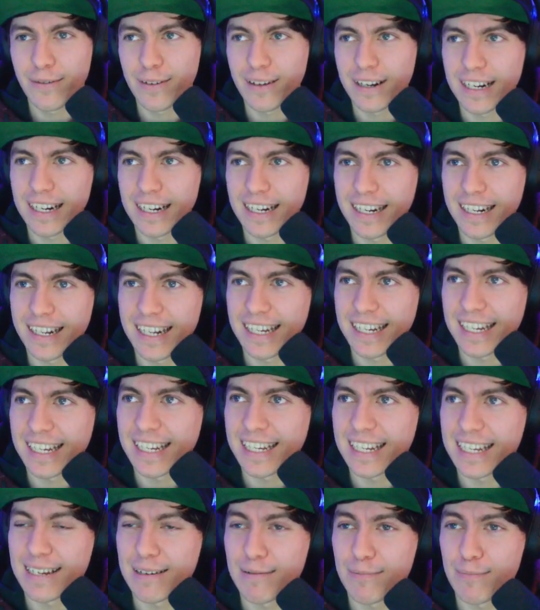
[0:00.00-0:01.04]
And this
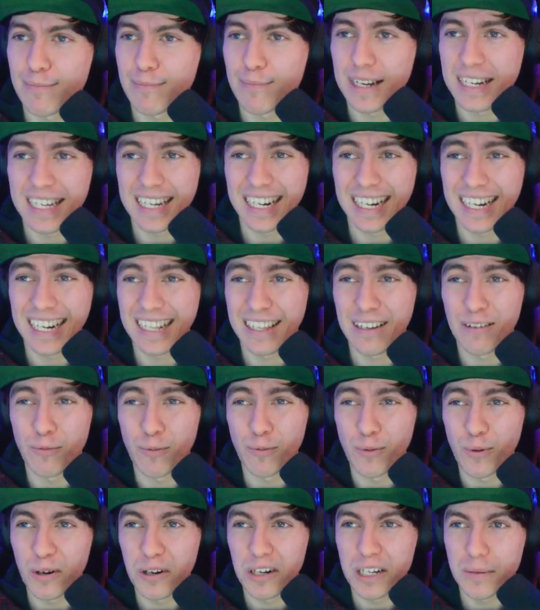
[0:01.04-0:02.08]
is basically the
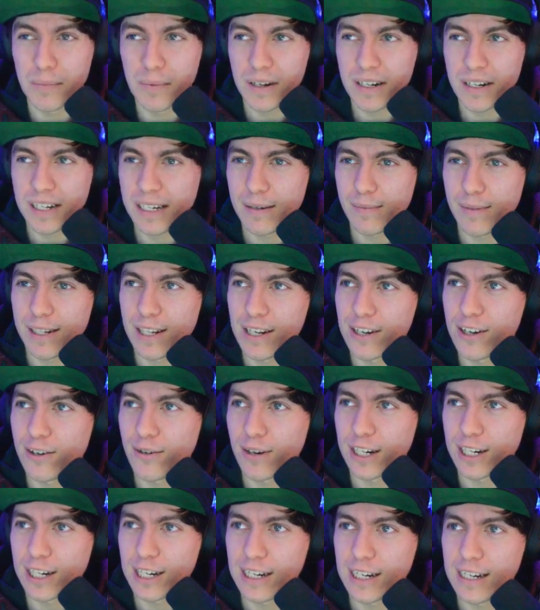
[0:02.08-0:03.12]
worst possible
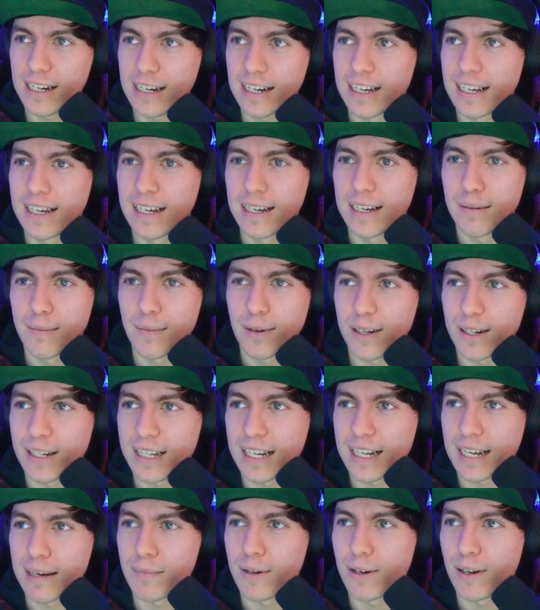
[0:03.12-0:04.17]
situation, because
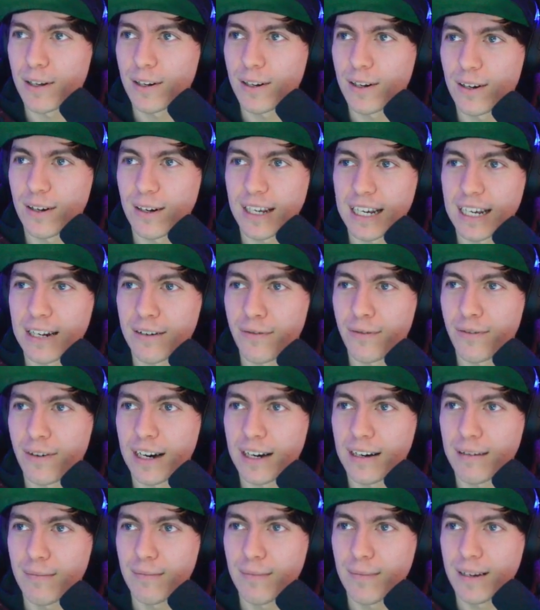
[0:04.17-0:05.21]
I'm not gonna get
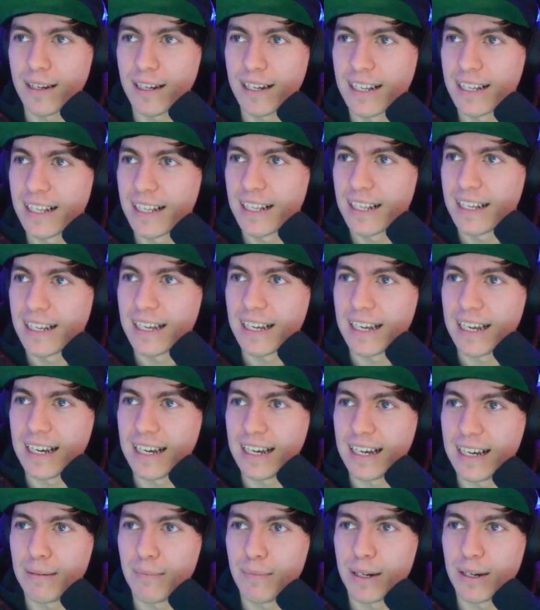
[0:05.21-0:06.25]
farm,
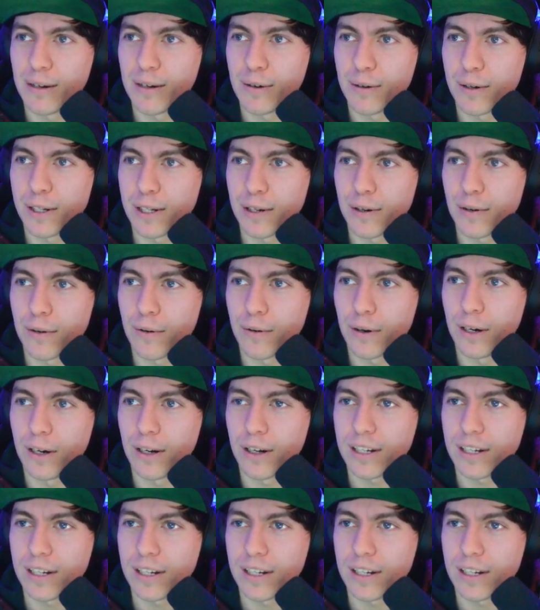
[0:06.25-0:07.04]
but also lost the